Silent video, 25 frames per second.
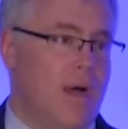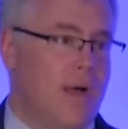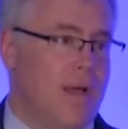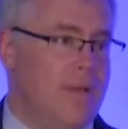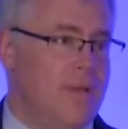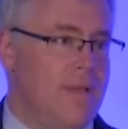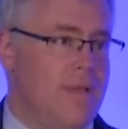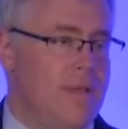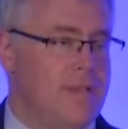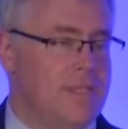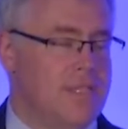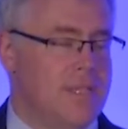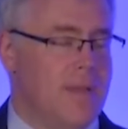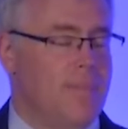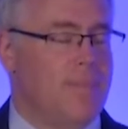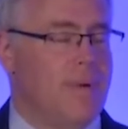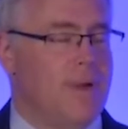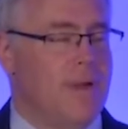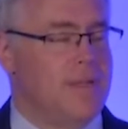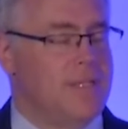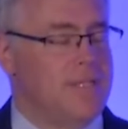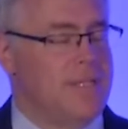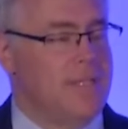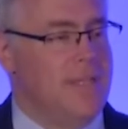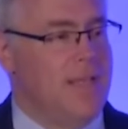In some
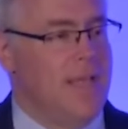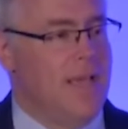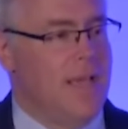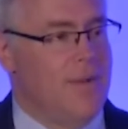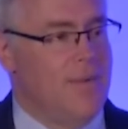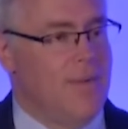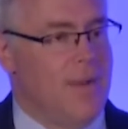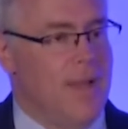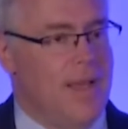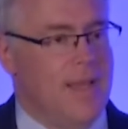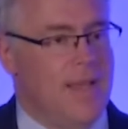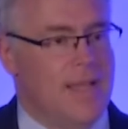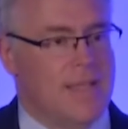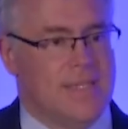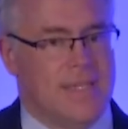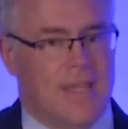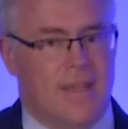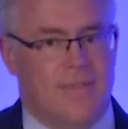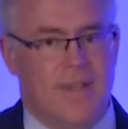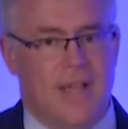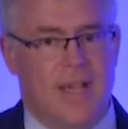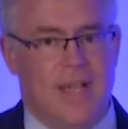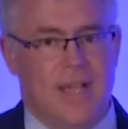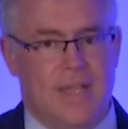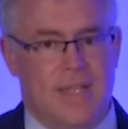parts in the Adirondacks,
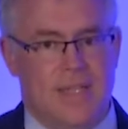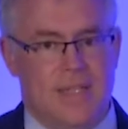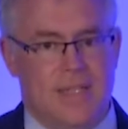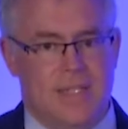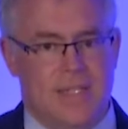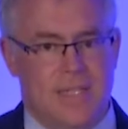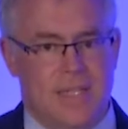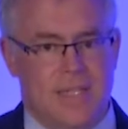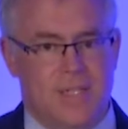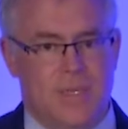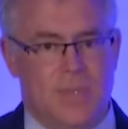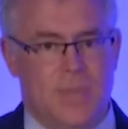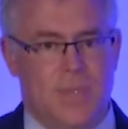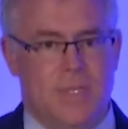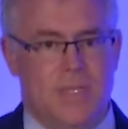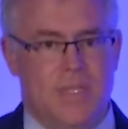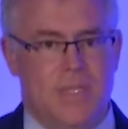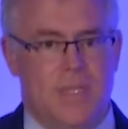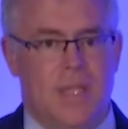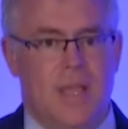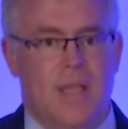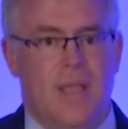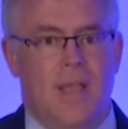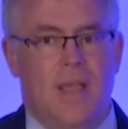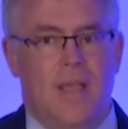I've got
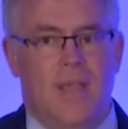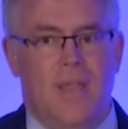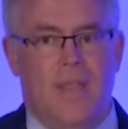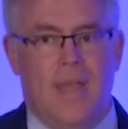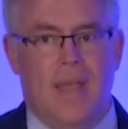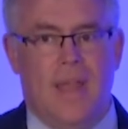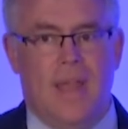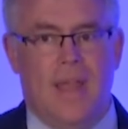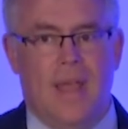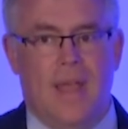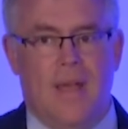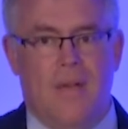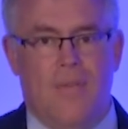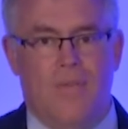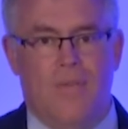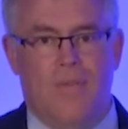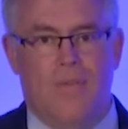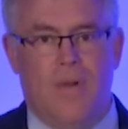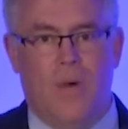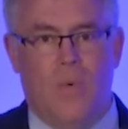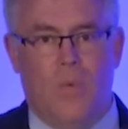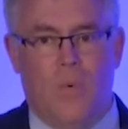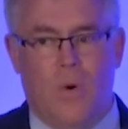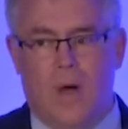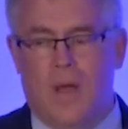constituents that have
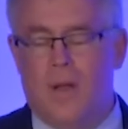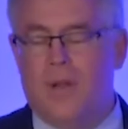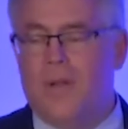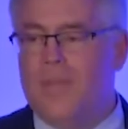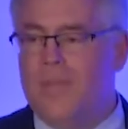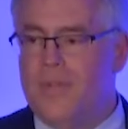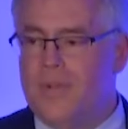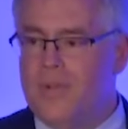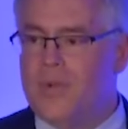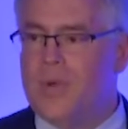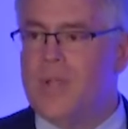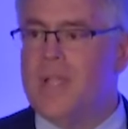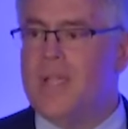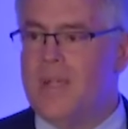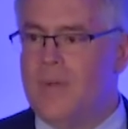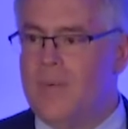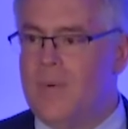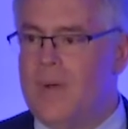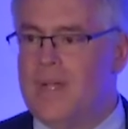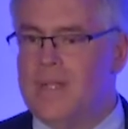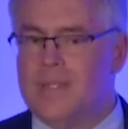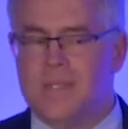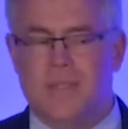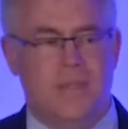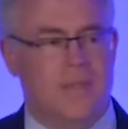water in their drinking
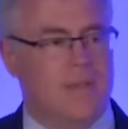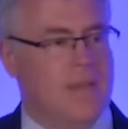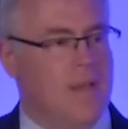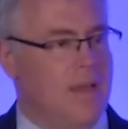wells,